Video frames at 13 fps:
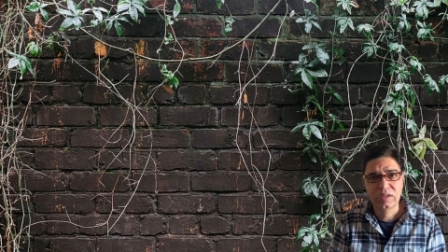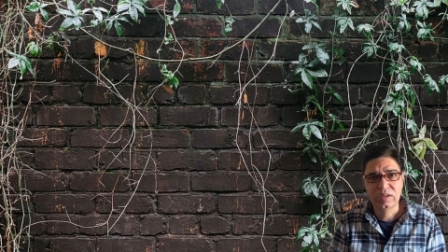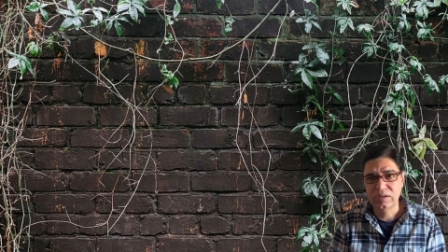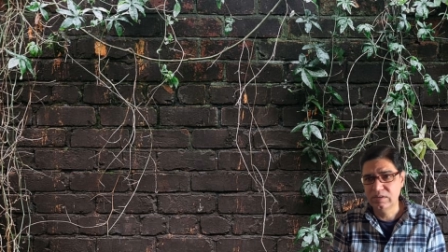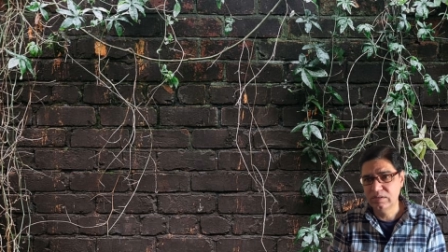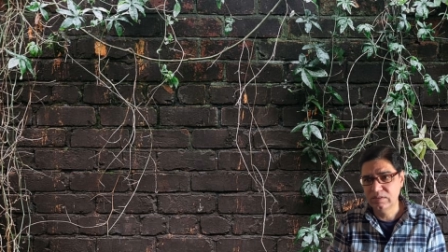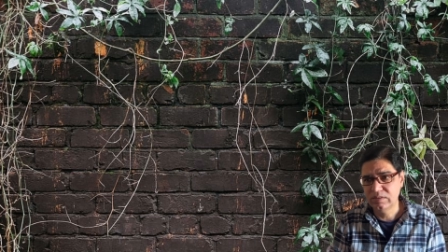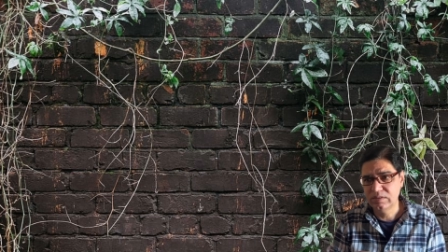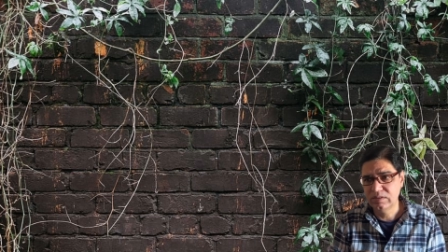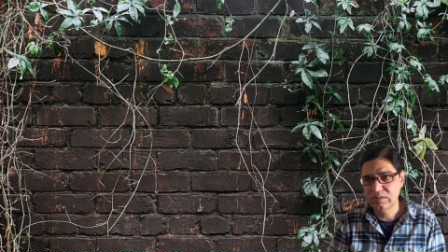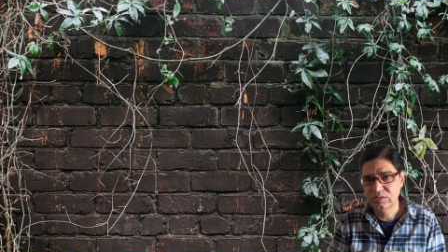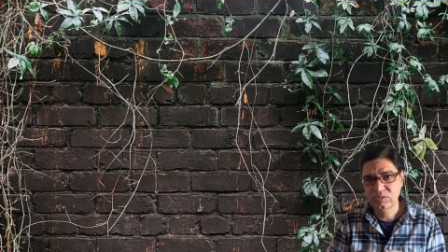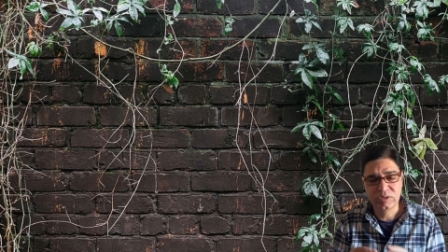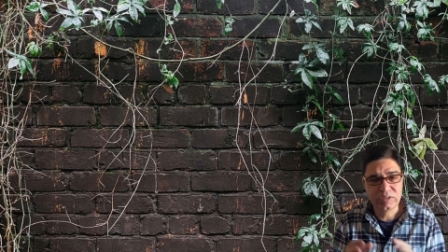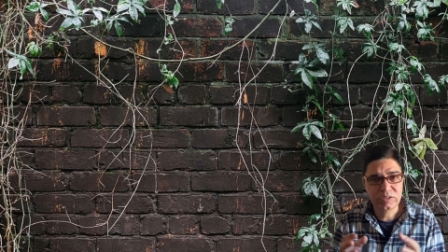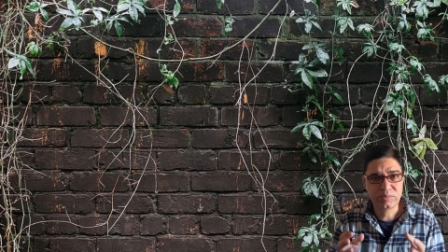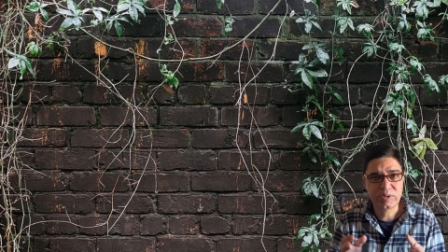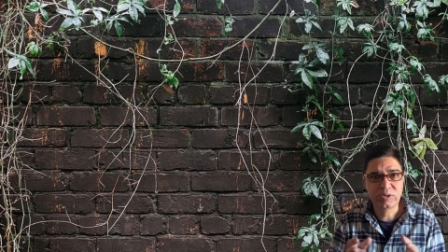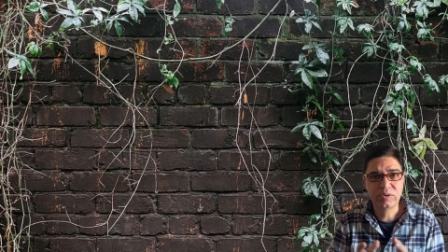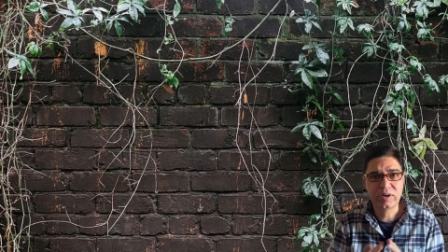So in this
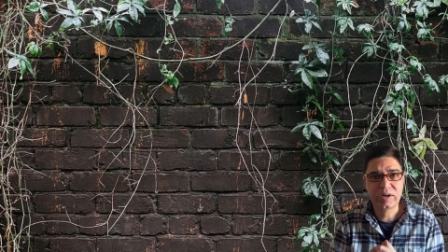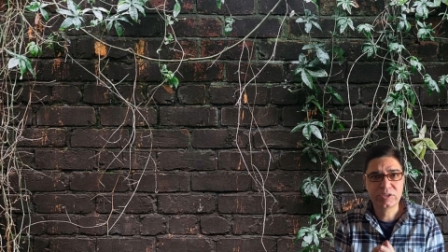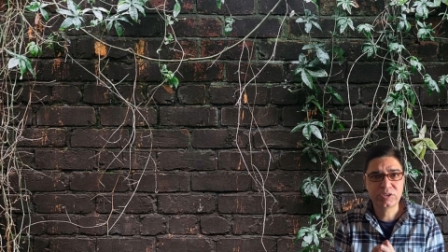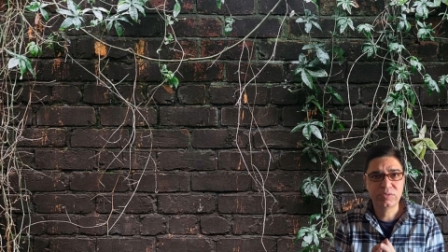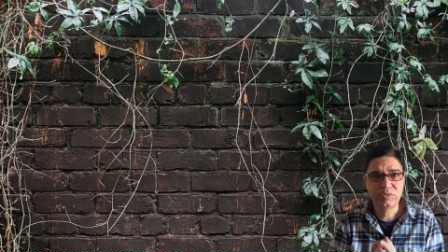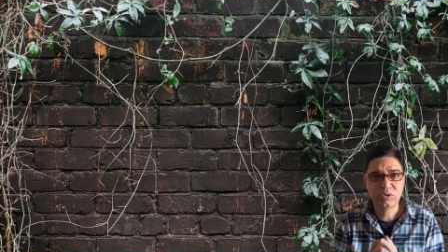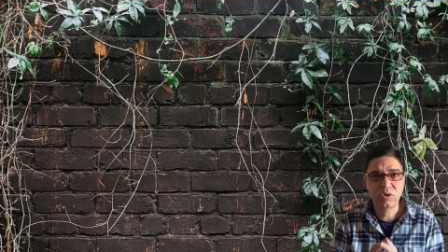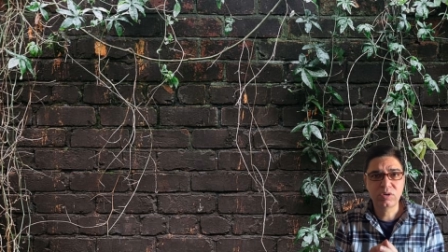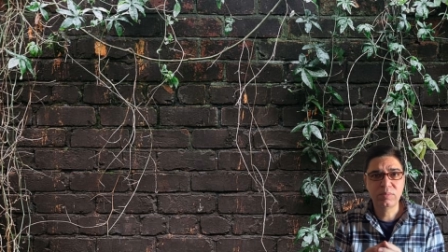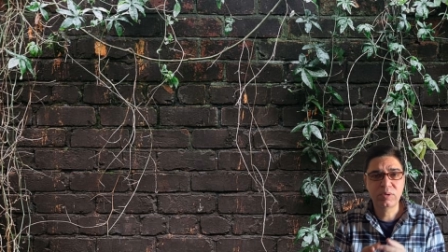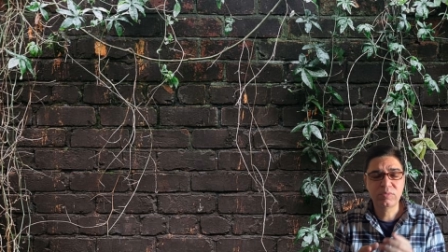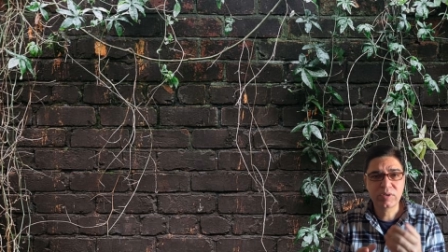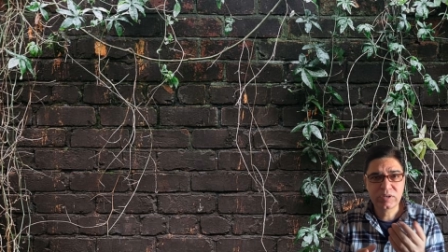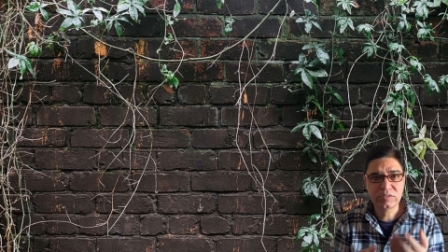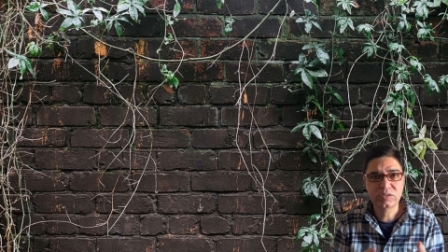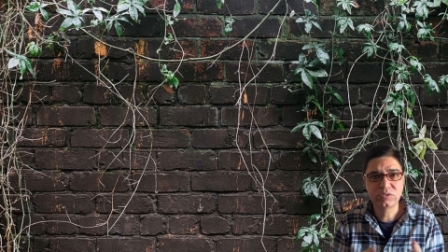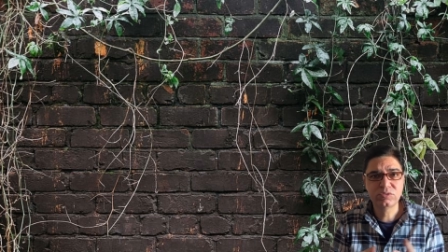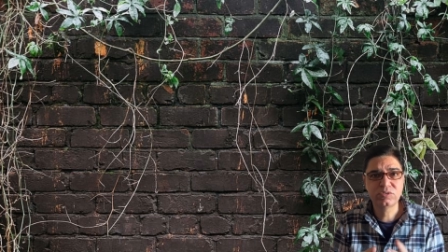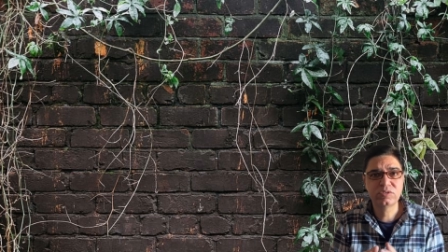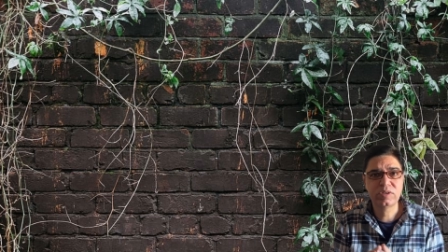particular lecture, we talked about what is
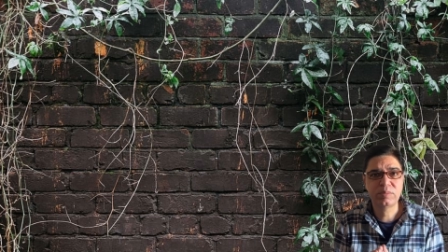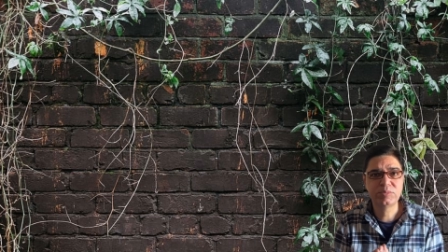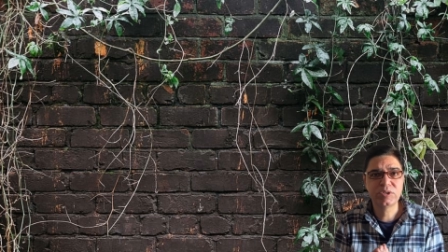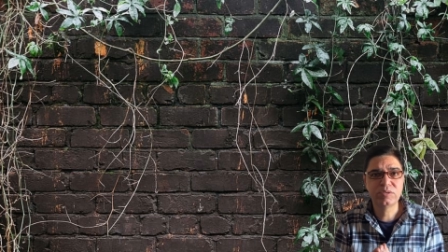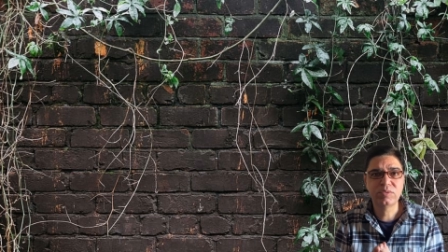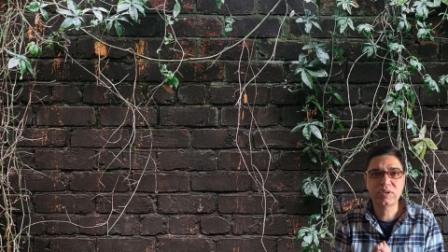intussusception,